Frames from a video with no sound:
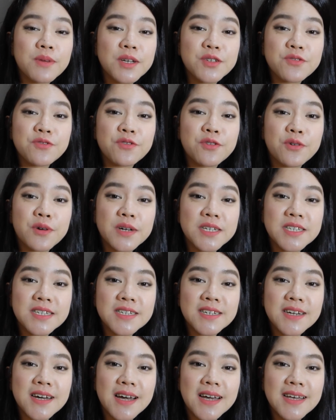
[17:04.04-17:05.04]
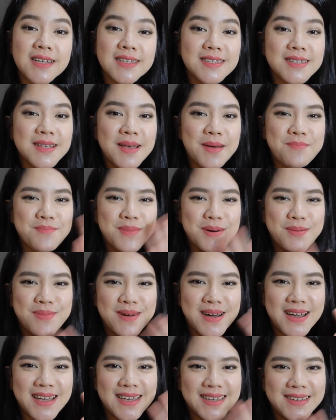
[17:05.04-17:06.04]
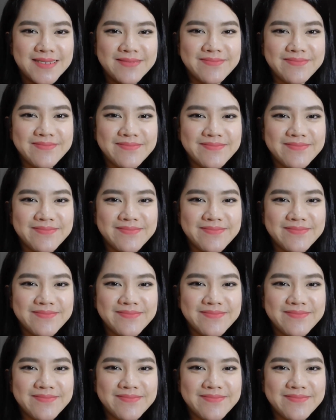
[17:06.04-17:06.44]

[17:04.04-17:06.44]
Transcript: much for watching, guys. Bye bye.